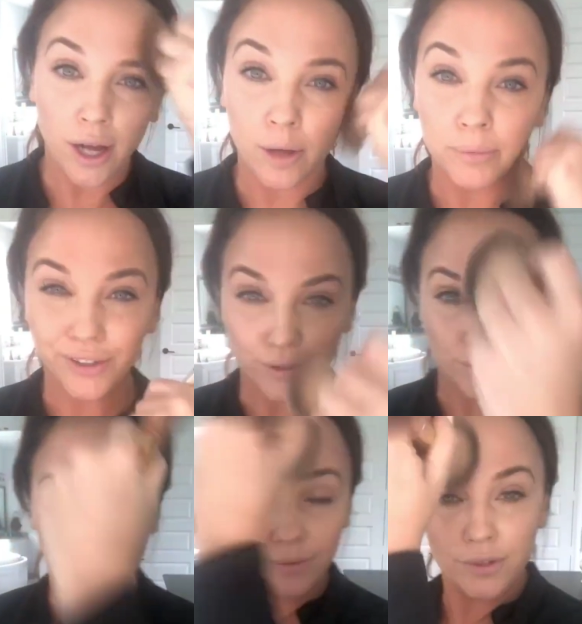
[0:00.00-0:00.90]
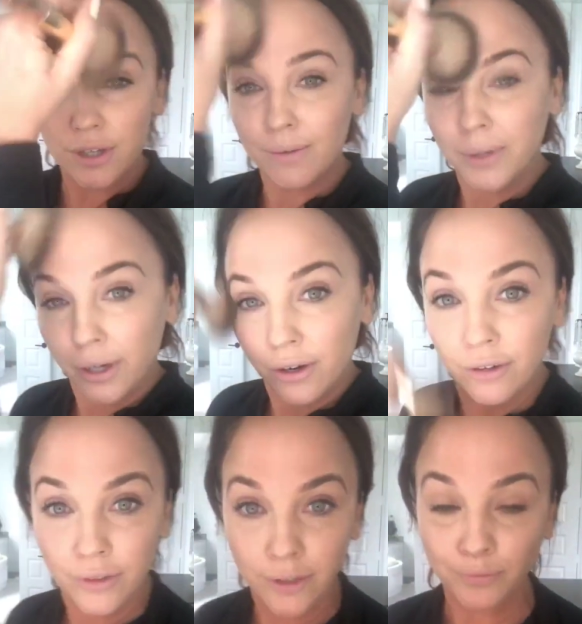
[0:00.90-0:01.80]
to help you, so don't worry,
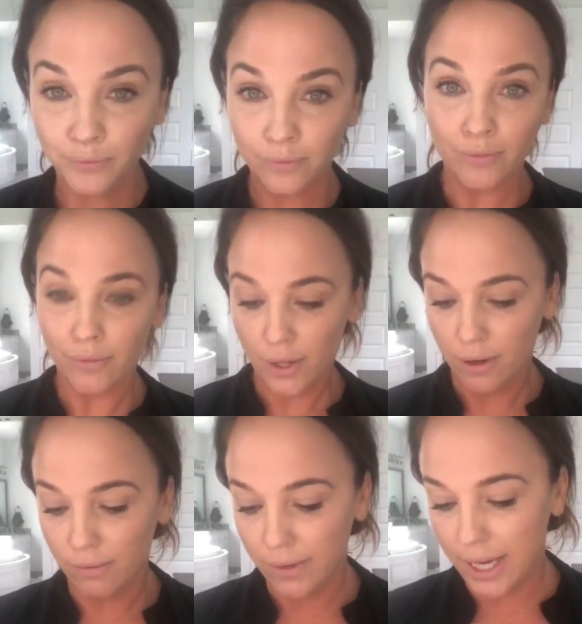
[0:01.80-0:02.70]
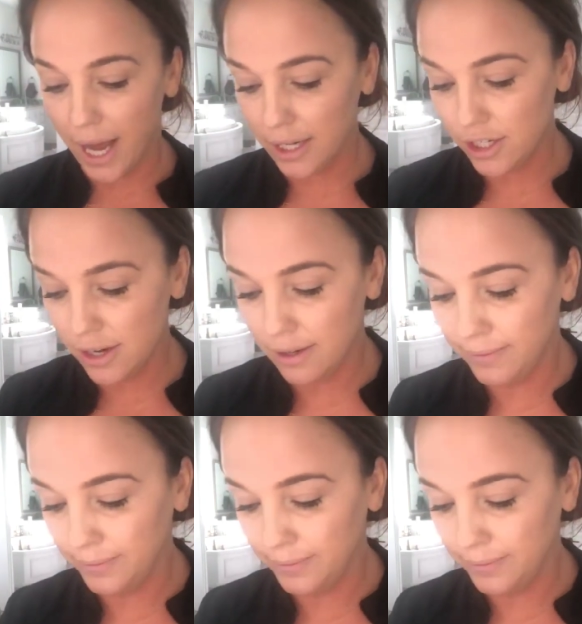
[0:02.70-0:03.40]
girlfriend. We gotcha.